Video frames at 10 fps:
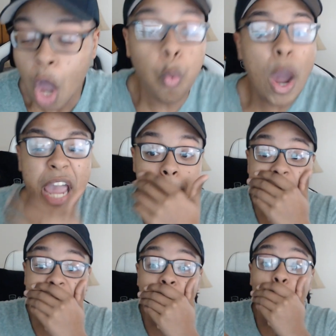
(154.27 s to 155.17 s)
Wait a
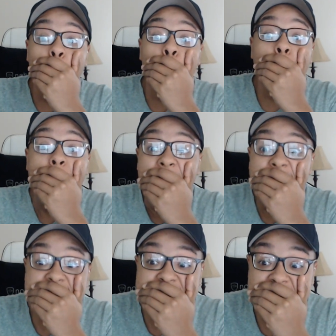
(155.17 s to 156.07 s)
minute,
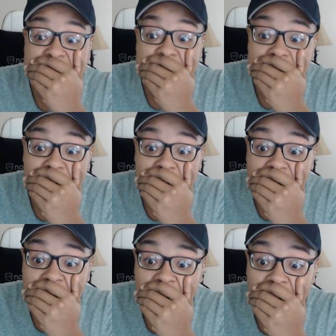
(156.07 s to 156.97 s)
what?
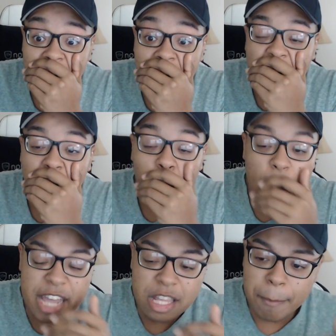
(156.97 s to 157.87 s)

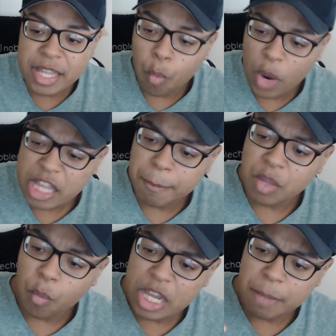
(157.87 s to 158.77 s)
Wait a
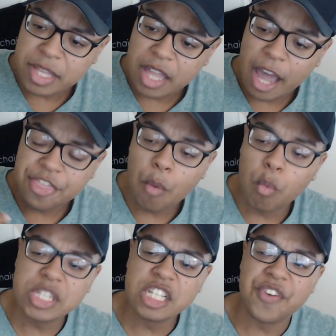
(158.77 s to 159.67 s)
minute. I thought
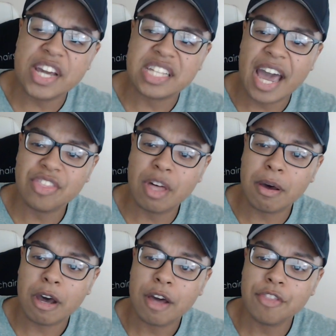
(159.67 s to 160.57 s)
what's his face had
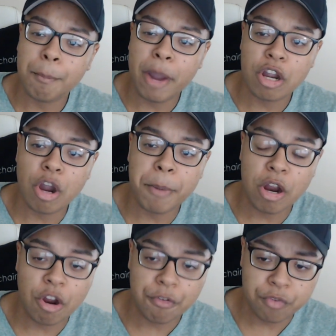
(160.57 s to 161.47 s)
the
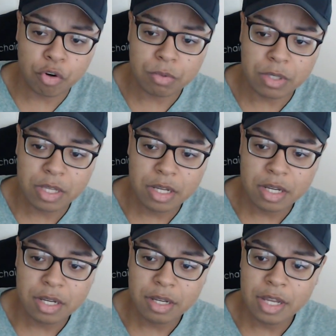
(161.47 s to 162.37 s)
barrier fruit.
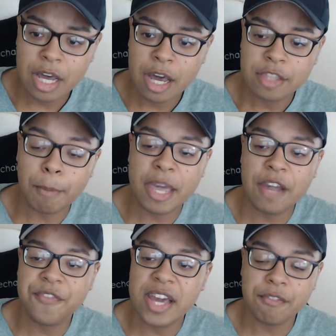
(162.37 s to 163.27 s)
The
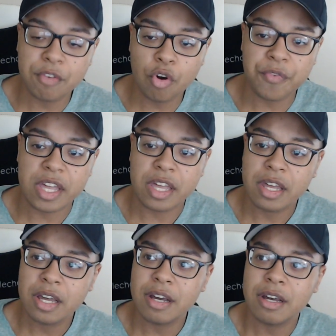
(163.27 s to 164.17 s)
big fan of Luffy.
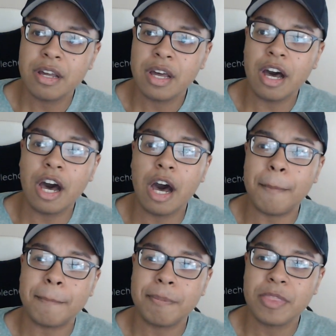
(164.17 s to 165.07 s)

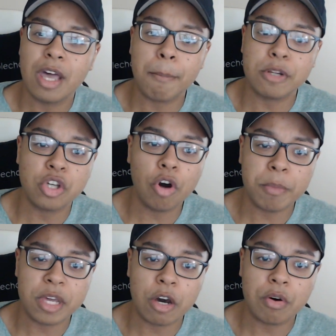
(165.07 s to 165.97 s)

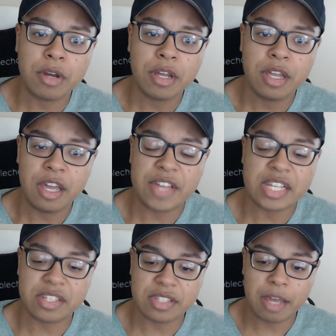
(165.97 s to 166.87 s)
Bartolomeo, if
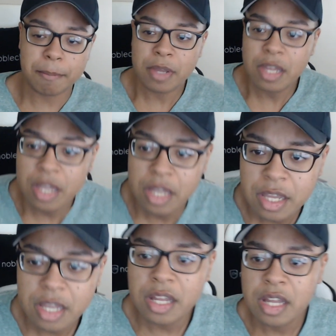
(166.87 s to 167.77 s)
that's his name.
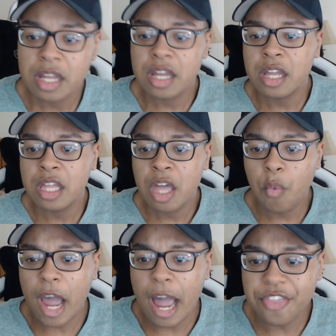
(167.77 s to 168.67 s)

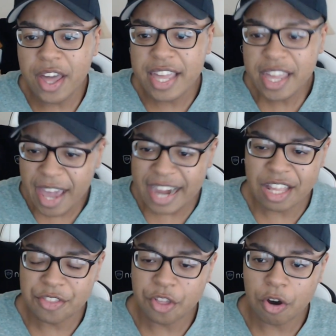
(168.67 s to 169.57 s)
Wait, I thought he
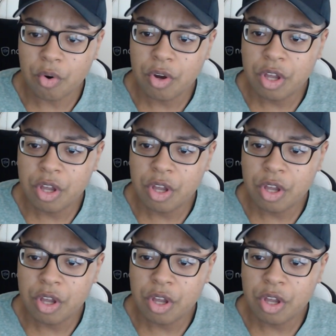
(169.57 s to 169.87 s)
had it though.